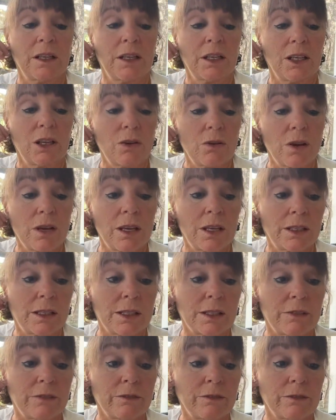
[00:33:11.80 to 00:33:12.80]
You can get
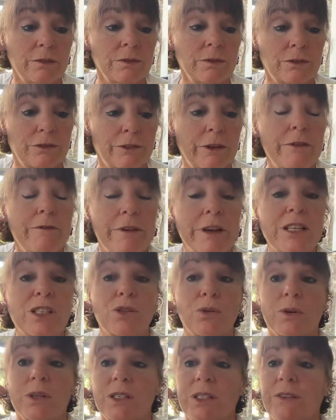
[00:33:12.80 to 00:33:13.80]
the free
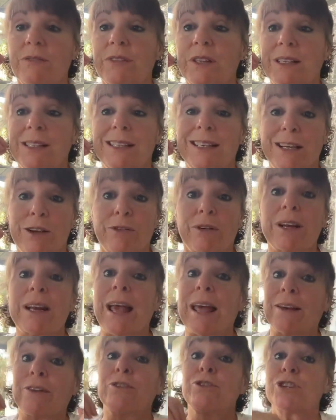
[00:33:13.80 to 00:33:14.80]
resource of the secret
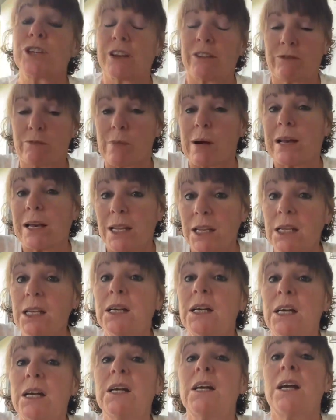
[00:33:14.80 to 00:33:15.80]
energy of money
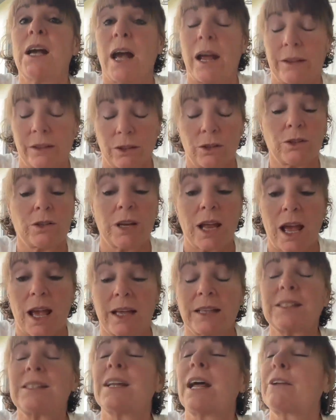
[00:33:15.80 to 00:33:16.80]
and learn.
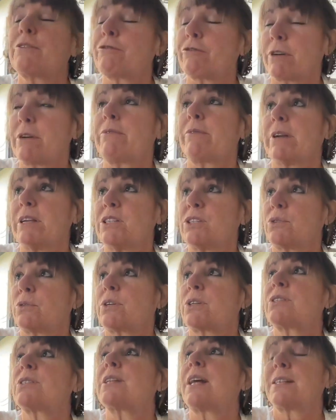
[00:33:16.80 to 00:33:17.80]
It's not a free
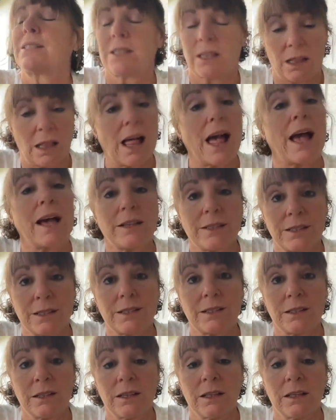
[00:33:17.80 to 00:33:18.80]
resource. That's a
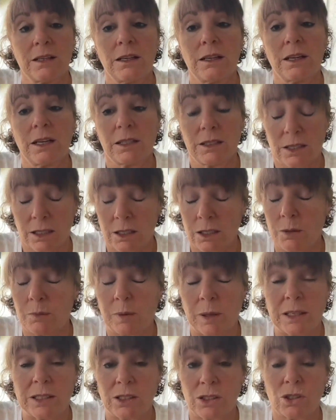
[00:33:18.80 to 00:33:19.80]
class. It's a good
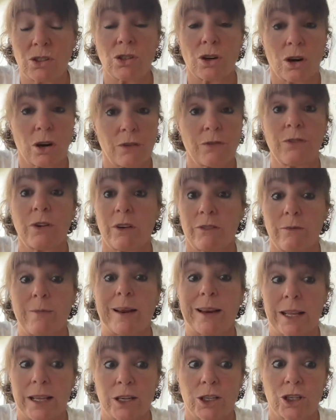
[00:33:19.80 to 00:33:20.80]
place to start if you have
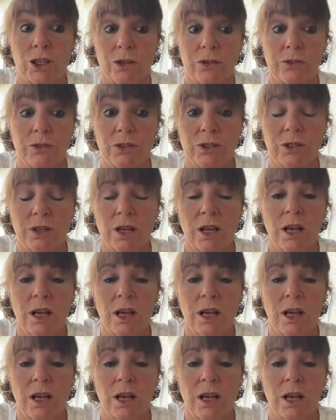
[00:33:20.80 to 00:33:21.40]
money issues.